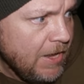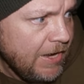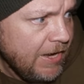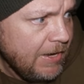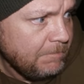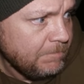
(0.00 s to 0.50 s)

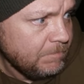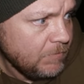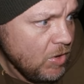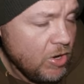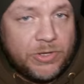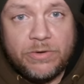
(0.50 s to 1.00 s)

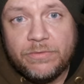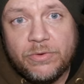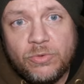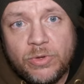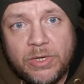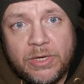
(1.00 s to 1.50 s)
I do
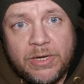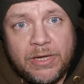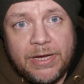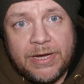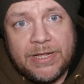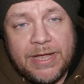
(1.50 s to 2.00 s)
feel
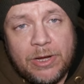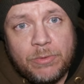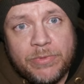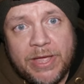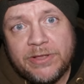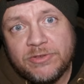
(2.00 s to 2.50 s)
it can
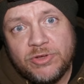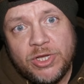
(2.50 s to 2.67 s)
help that,